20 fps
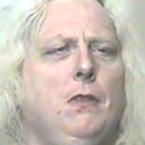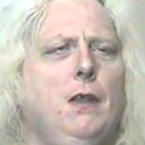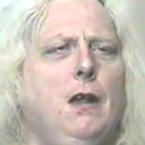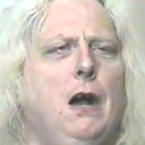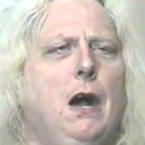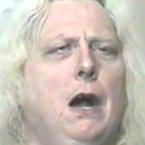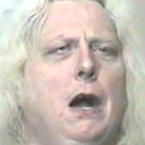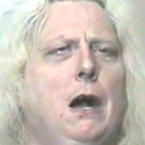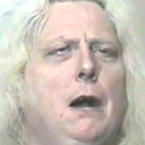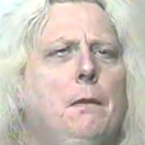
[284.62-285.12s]

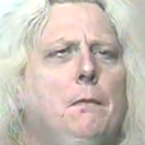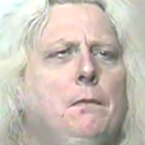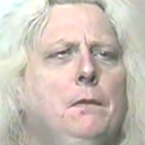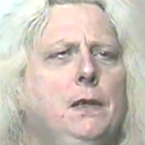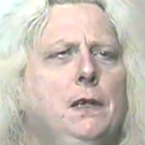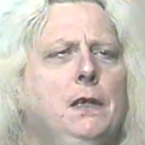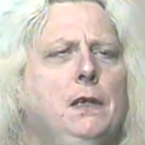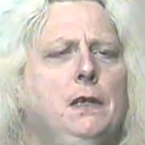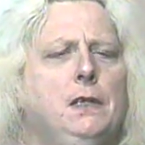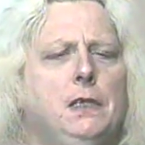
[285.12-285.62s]
Uh,
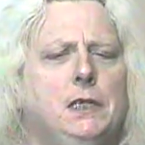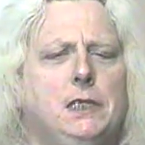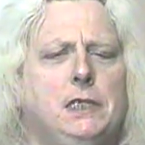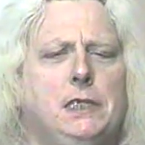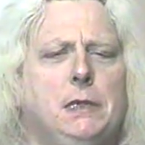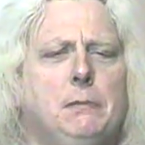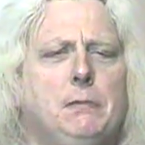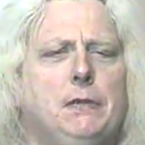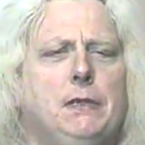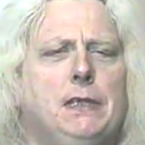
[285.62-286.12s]

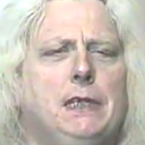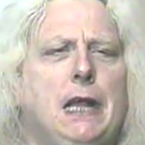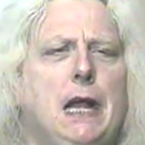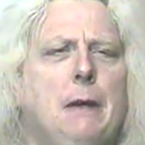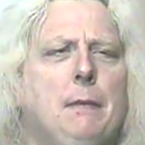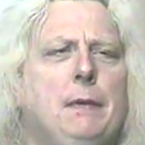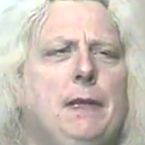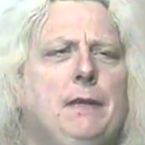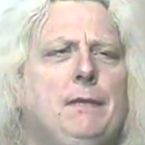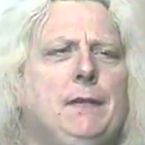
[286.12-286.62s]
some of the
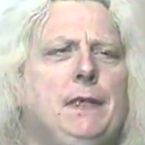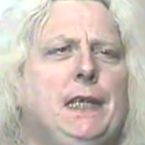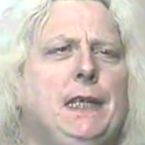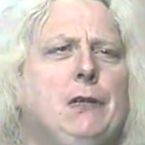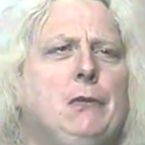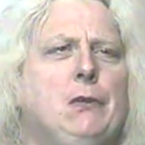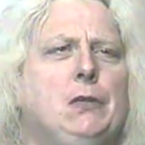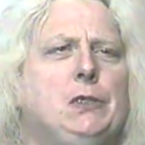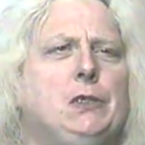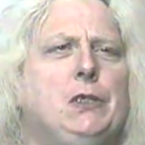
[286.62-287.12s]
common everyday
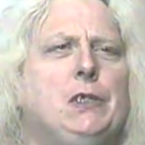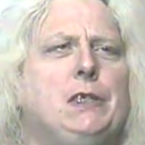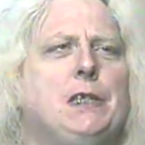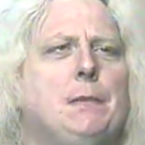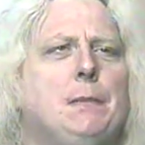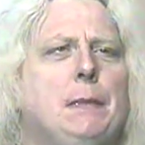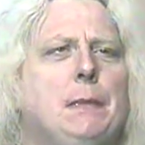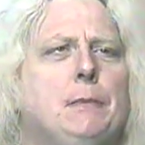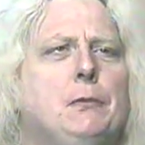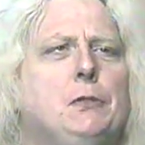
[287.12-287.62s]
questions
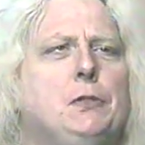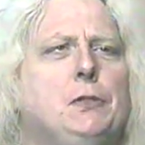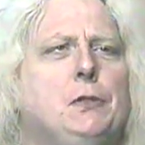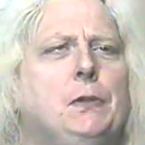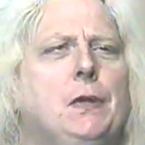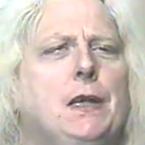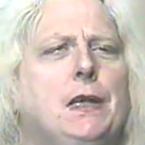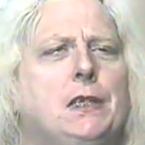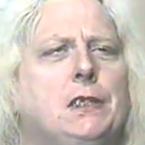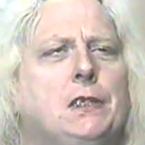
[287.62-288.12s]
that people
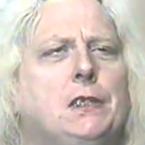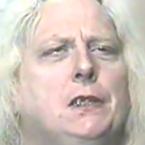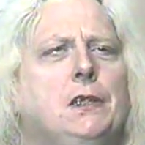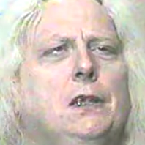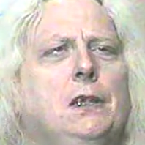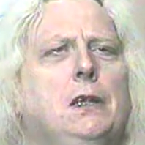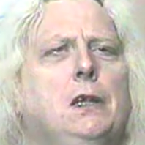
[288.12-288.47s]
do ask.